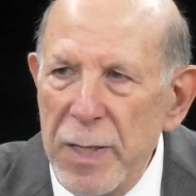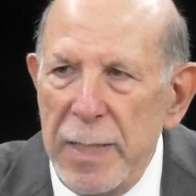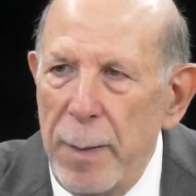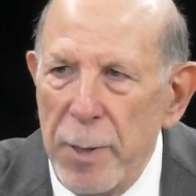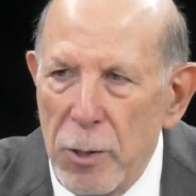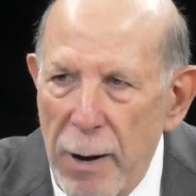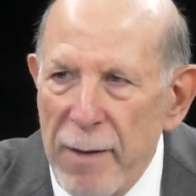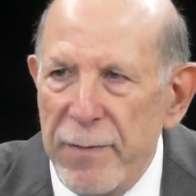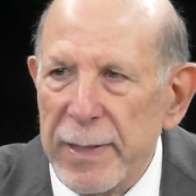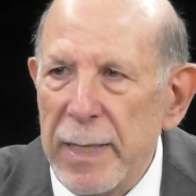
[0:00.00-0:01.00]

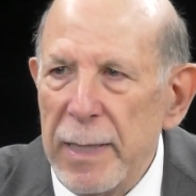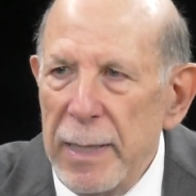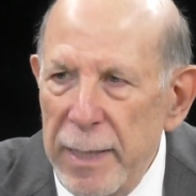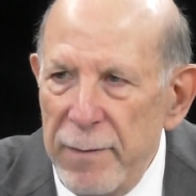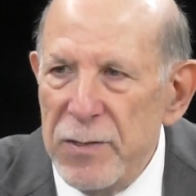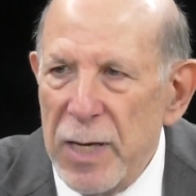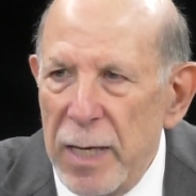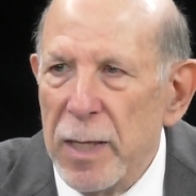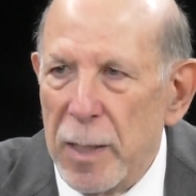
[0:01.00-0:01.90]
demographic that lives in the